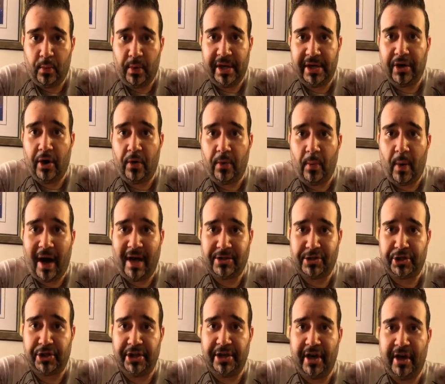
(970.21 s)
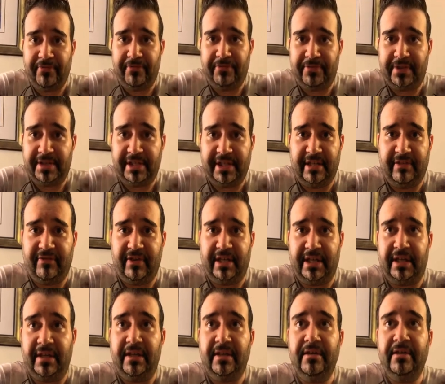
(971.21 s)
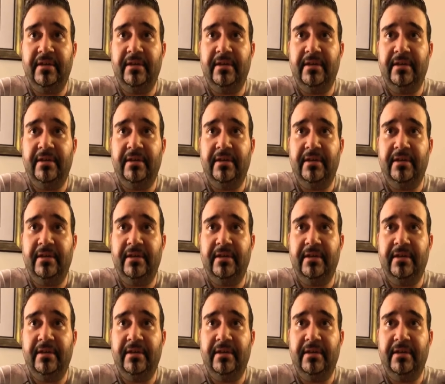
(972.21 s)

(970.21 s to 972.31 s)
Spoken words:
We don't watch enough TV.